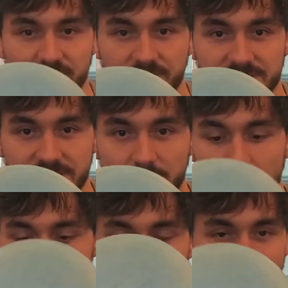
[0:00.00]
disc in the
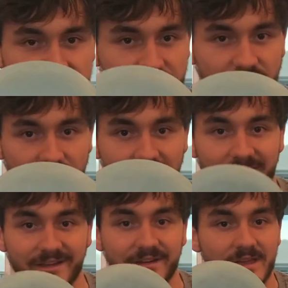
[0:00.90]
woods, tons of
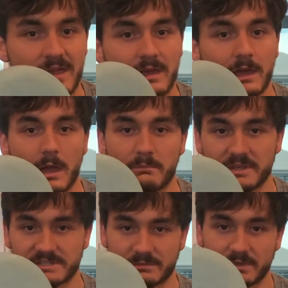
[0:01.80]
glide. And
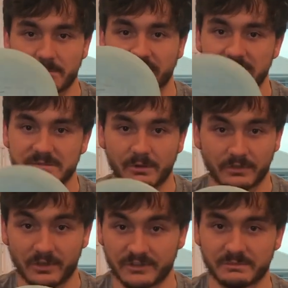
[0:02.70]
being someone that plays both
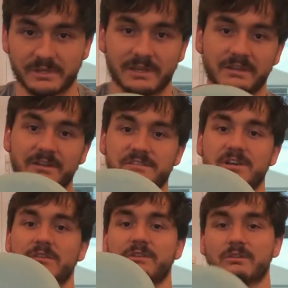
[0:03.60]
Ultimate and disc
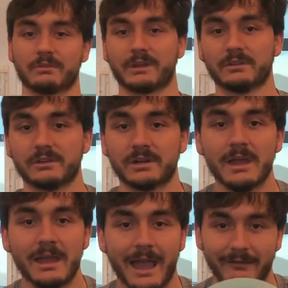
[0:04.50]
golf on the regular,
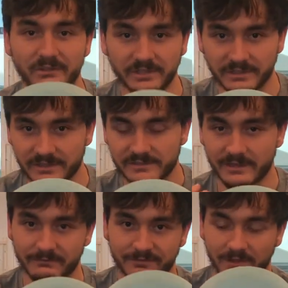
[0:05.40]
having a disc
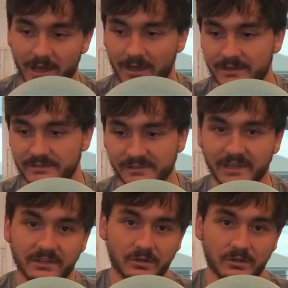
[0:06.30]
that flies like an